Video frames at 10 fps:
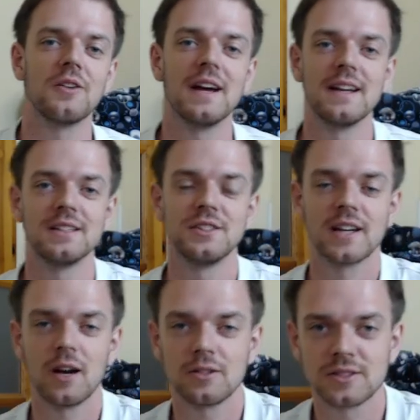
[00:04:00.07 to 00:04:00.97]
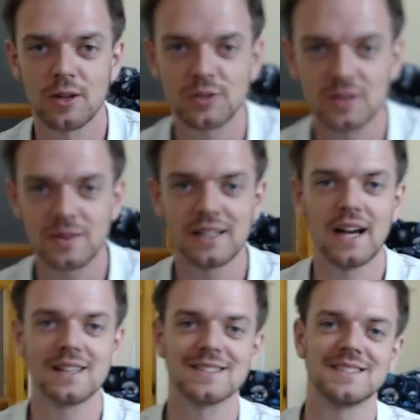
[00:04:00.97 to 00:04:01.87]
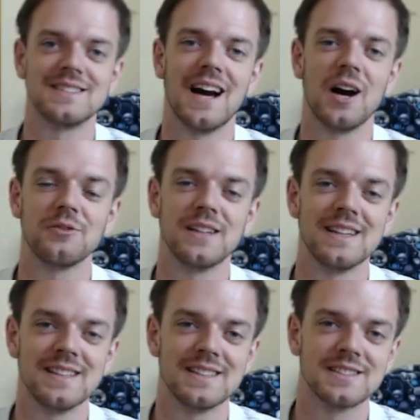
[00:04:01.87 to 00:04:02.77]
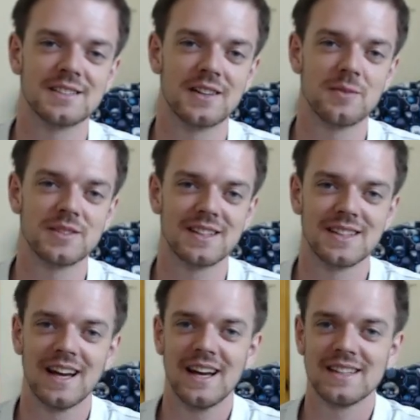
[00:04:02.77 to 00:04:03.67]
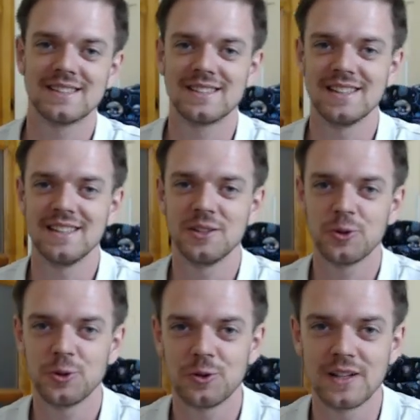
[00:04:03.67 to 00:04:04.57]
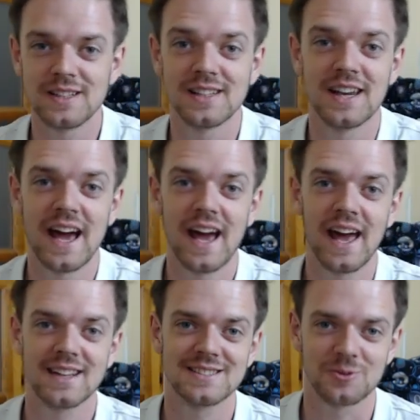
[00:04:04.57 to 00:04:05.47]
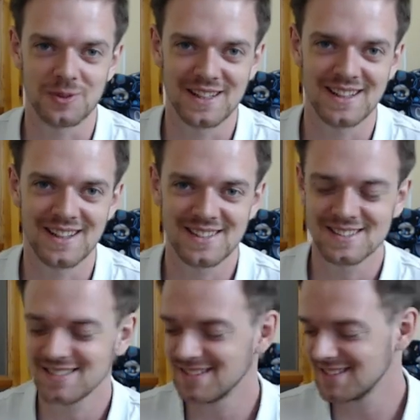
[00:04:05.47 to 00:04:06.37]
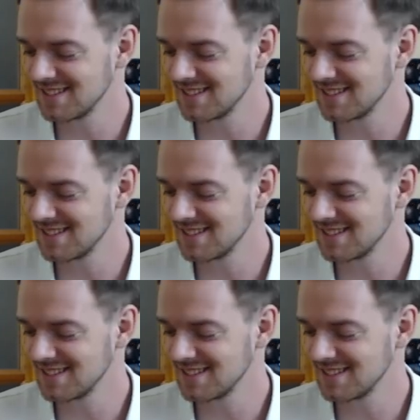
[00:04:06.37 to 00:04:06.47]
already and check our social media links down in description. See you in the next video.